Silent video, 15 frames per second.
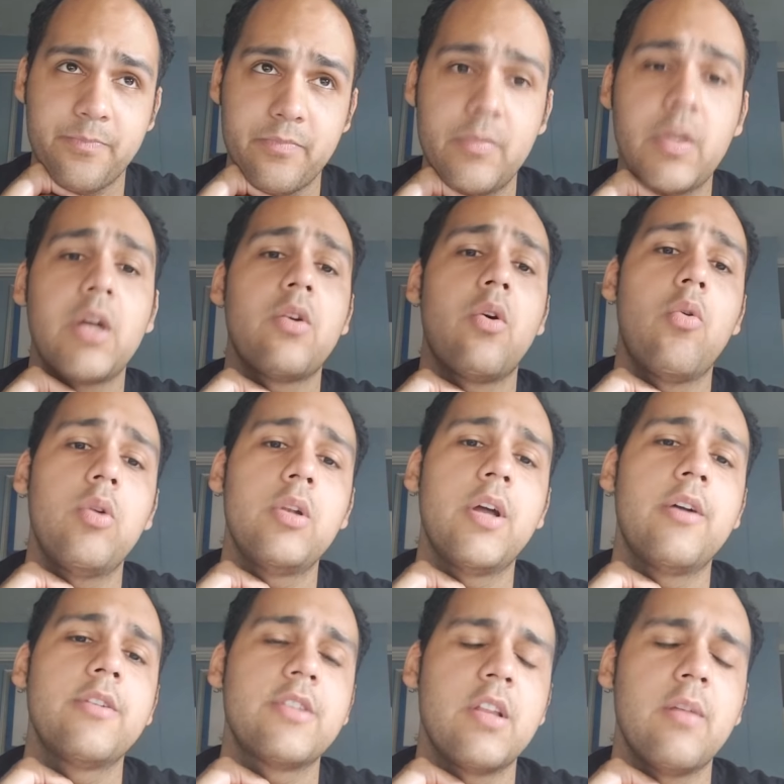not hold
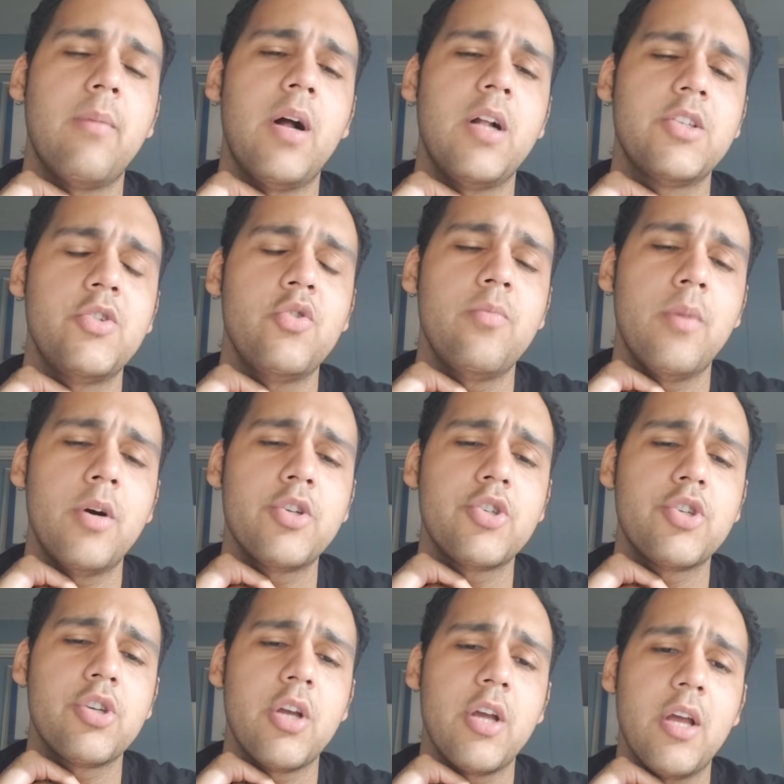on to the ball too
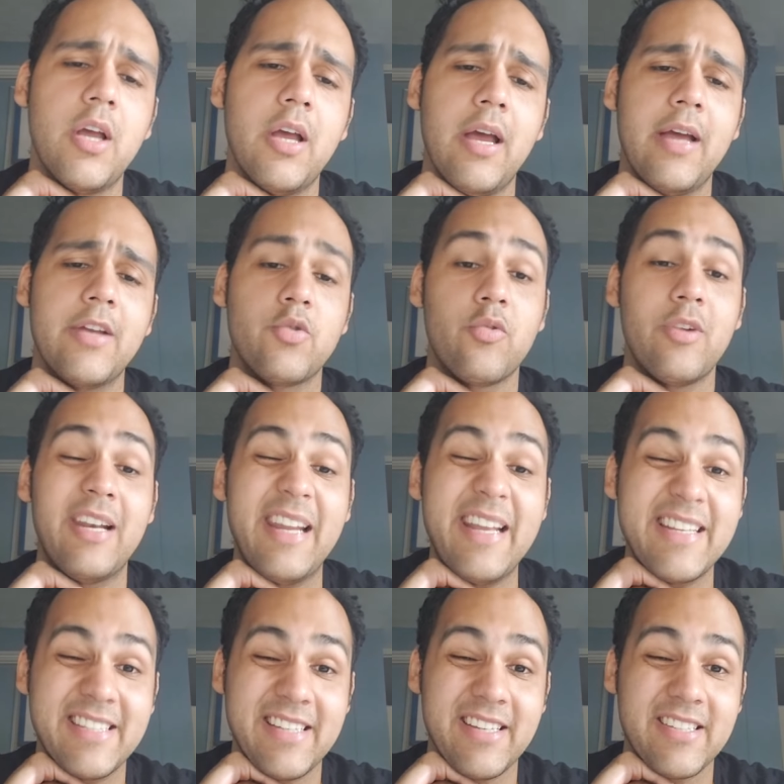much and
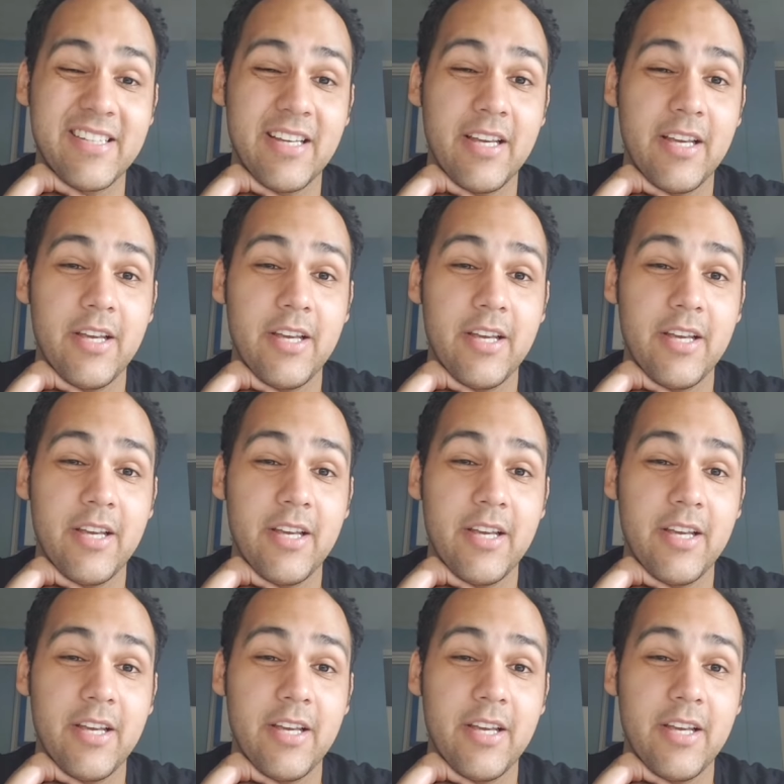release it.